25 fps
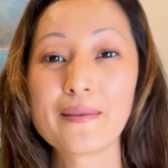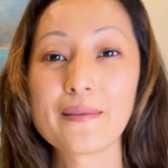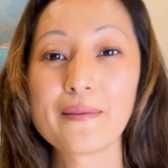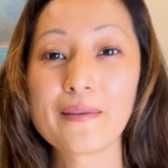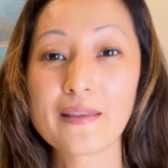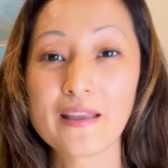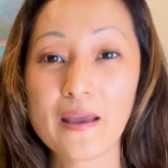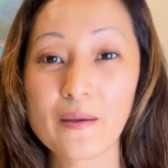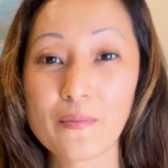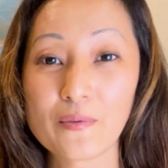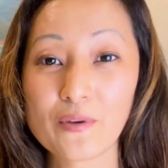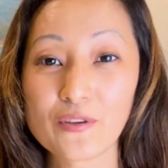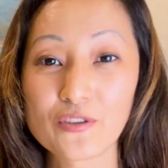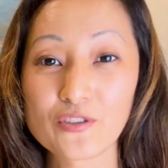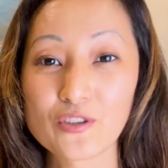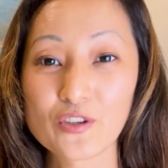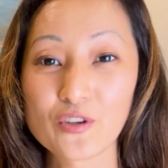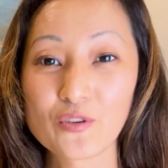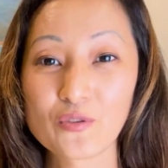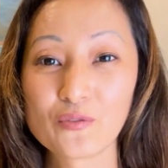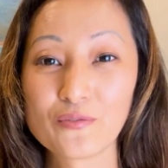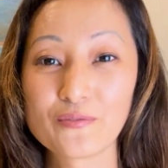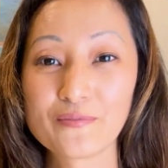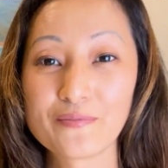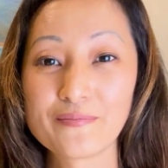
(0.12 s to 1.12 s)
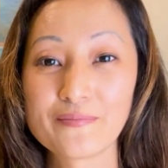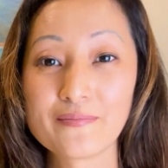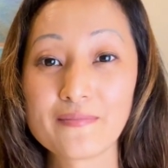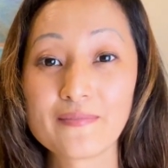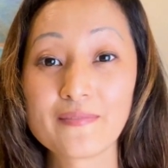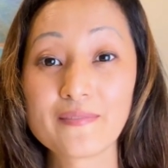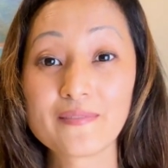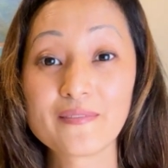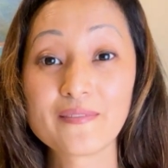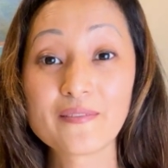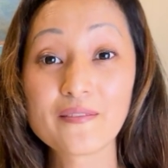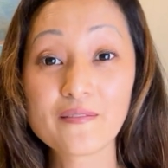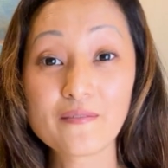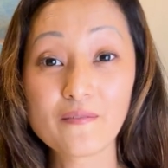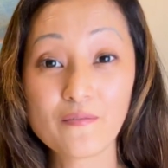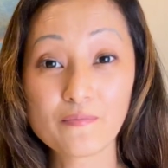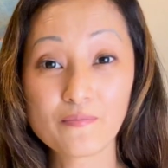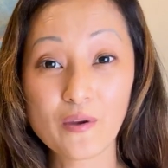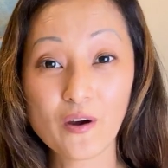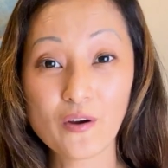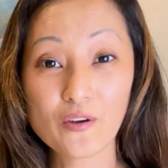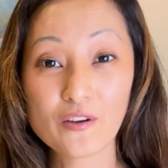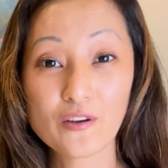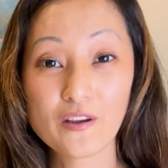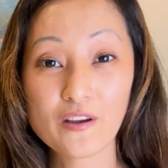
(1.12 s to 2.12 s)
Number 2,
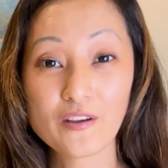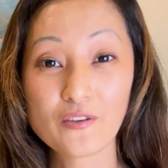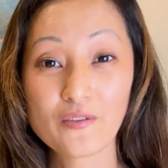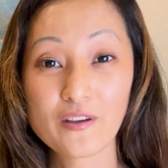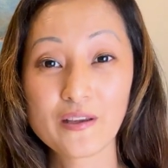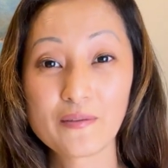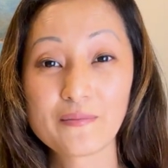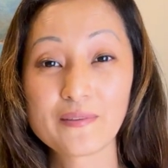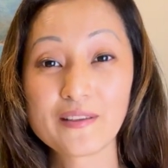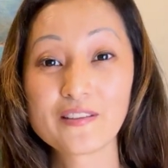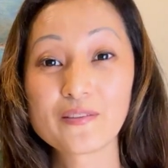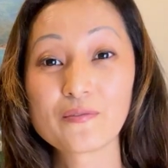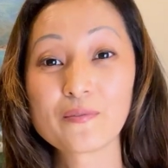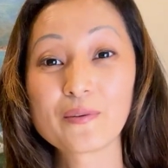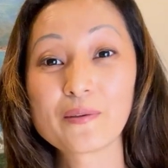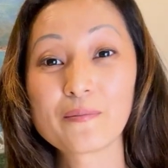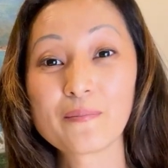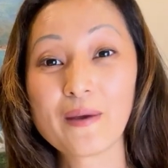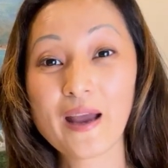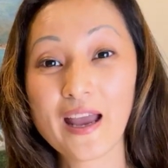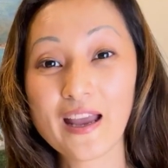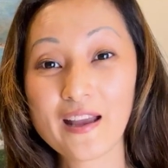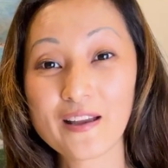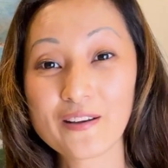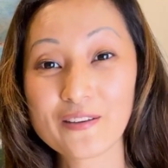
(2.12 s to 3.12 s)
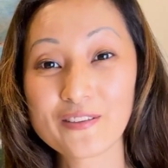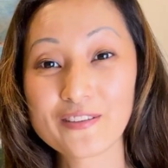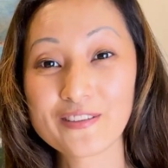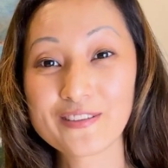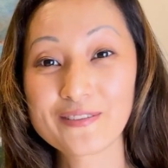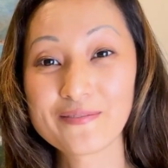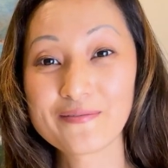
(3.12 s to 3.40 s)
broker agreements with buyers.